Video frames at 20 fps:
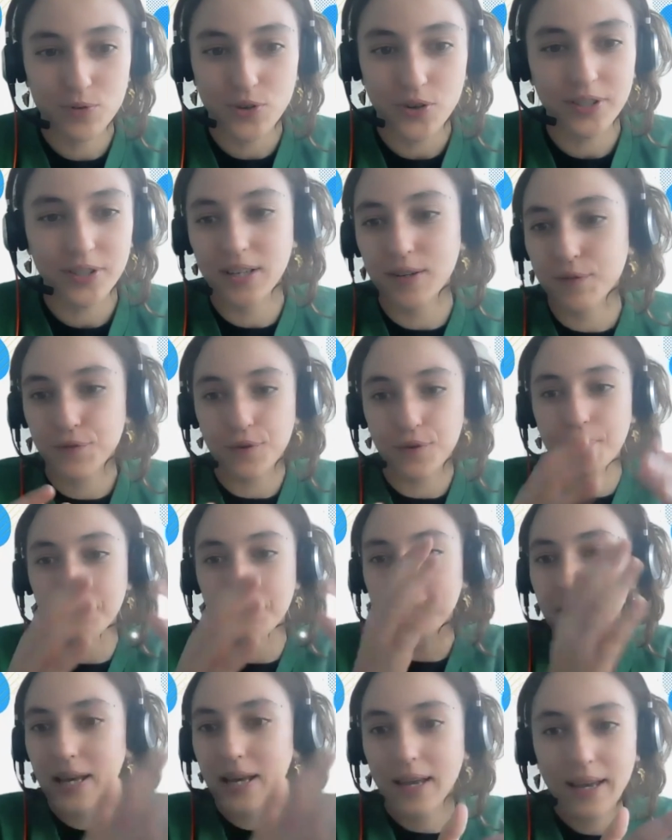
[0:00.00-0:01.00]
journey
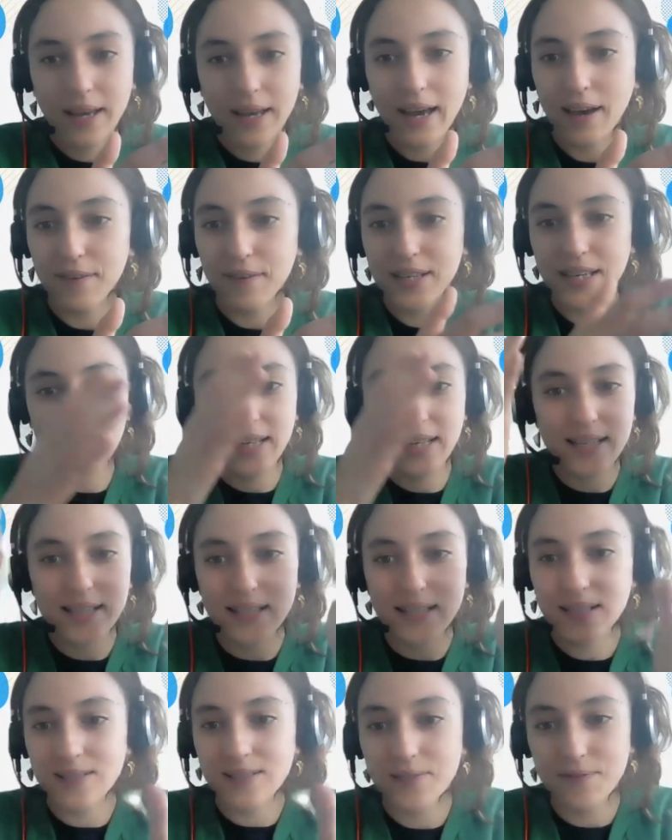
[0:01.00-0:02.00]
from having an
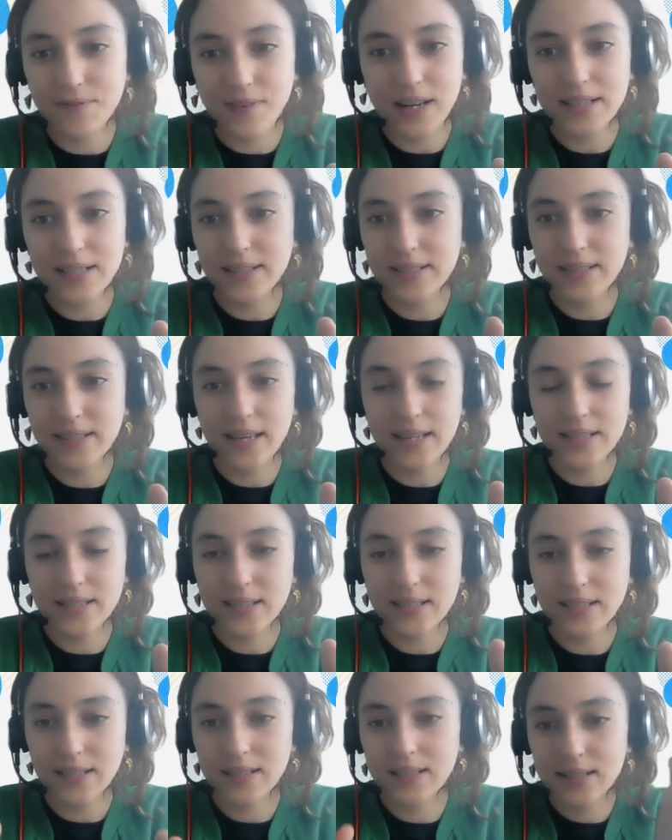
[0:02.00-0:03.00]
idea,
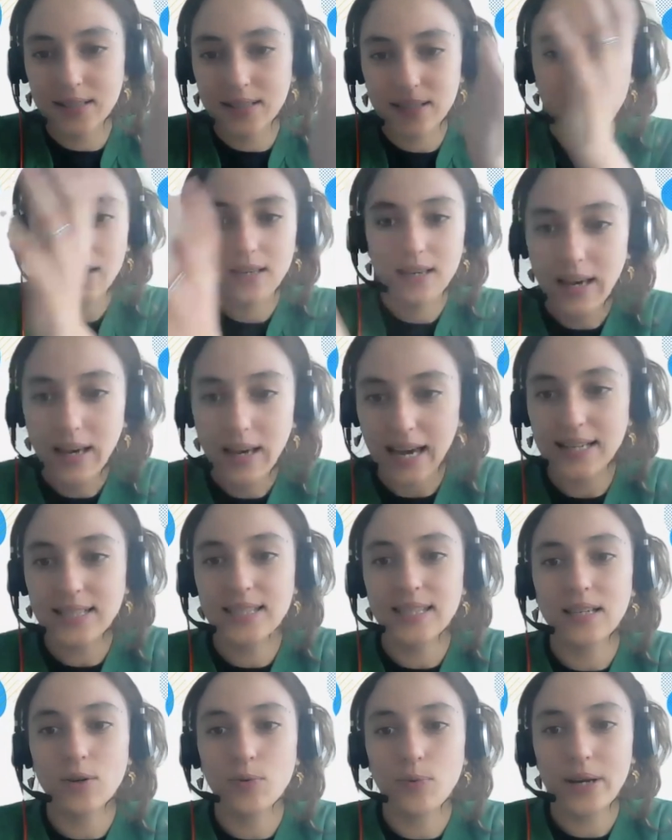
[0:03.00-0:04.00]
validating it,
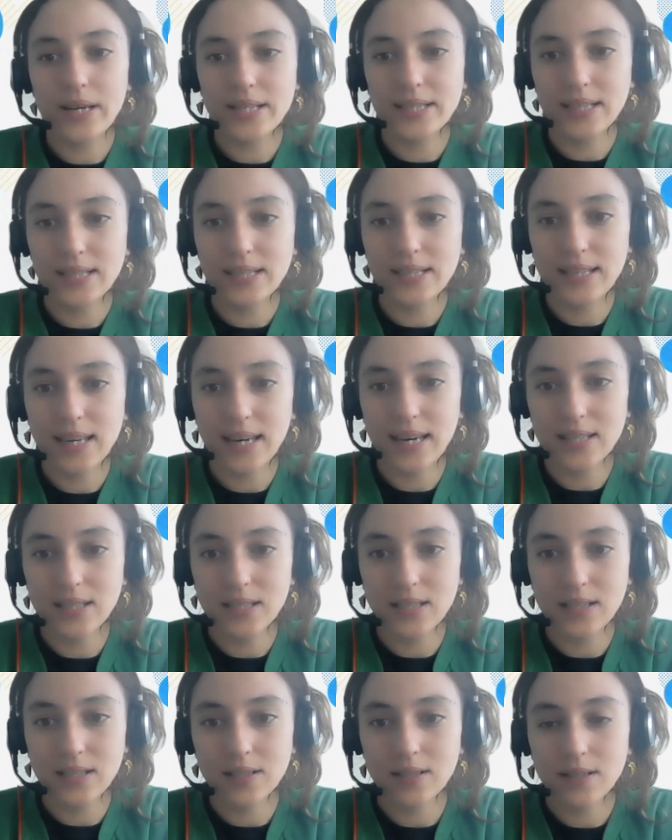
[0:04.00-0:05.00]
accelerating the
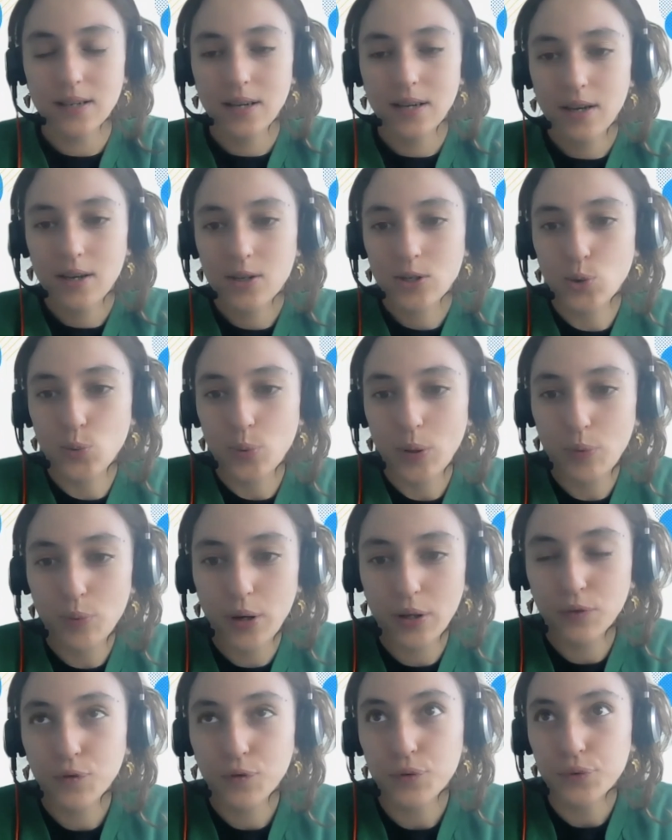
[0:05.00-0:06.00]
idea. So we
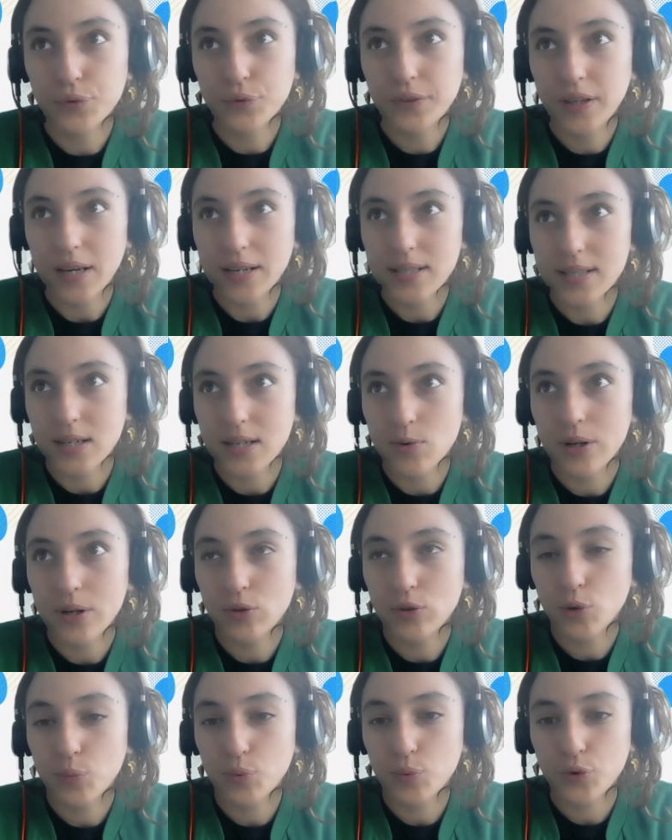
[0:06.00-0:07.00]
went through the
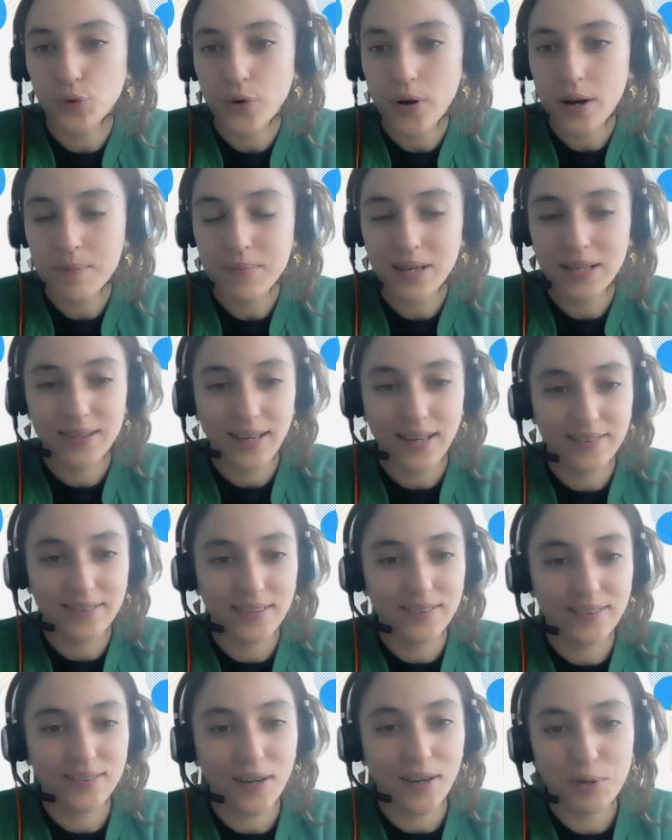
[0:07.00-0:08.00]
accelerator program, and at
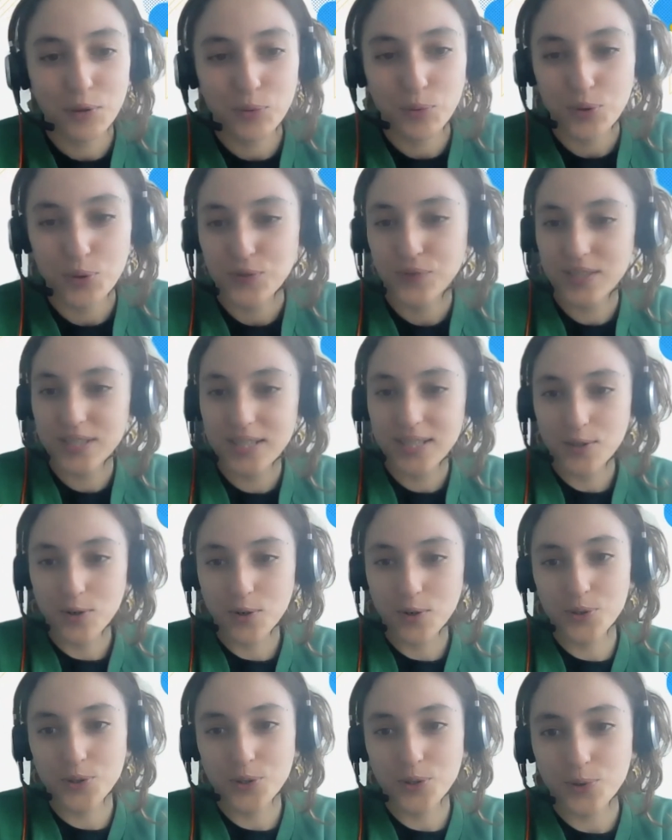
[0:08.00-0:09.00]
that time it was
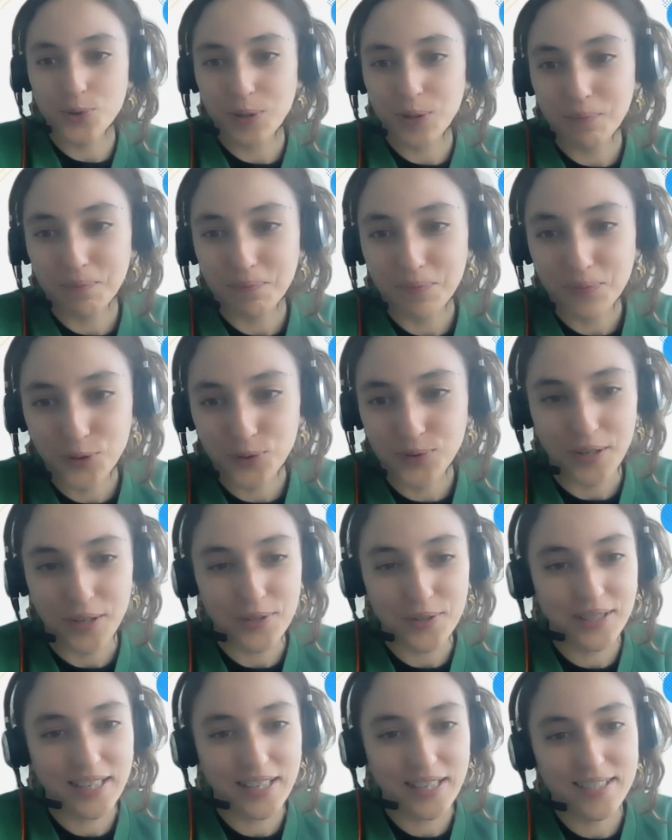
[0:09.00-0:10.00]
physical. So in
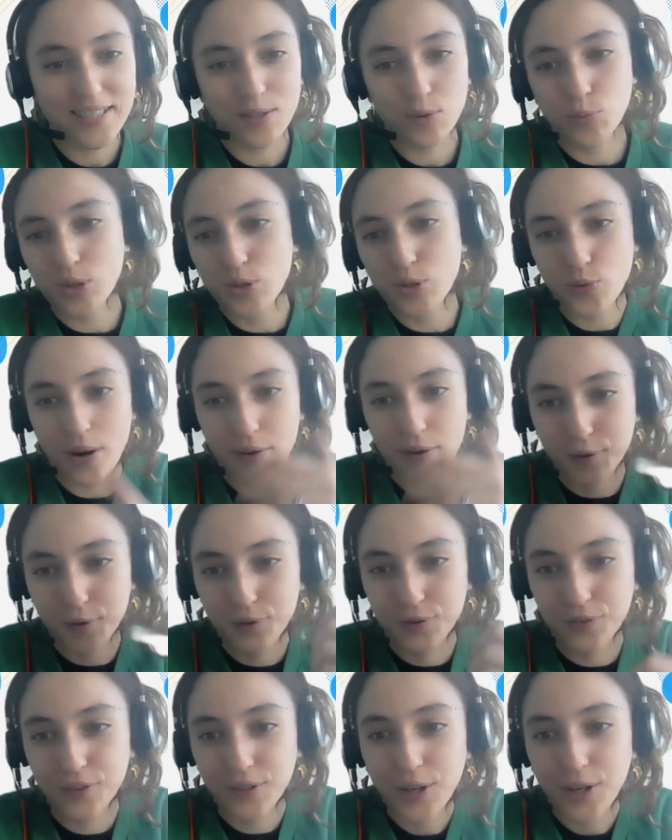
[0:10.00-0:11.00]
2018, we
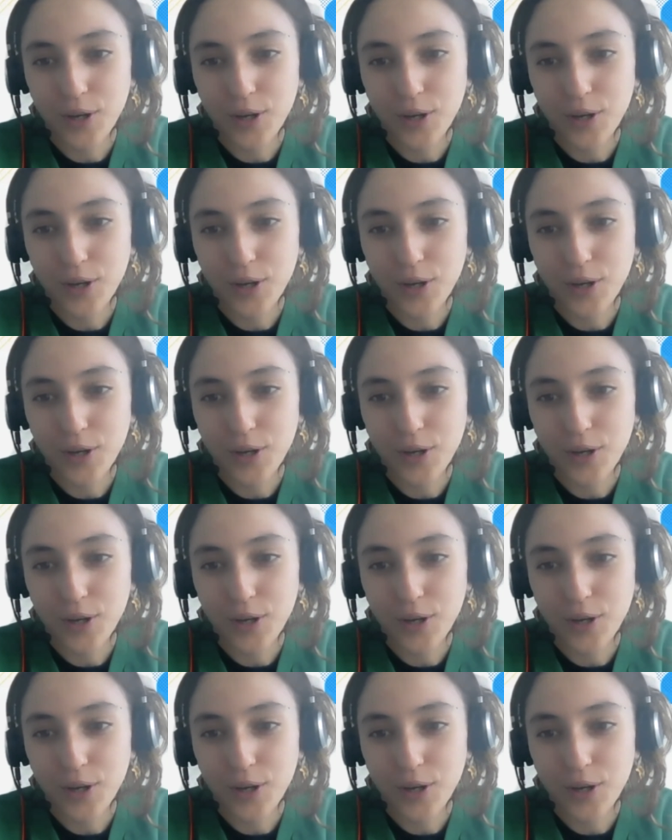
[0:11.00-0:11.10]
traveled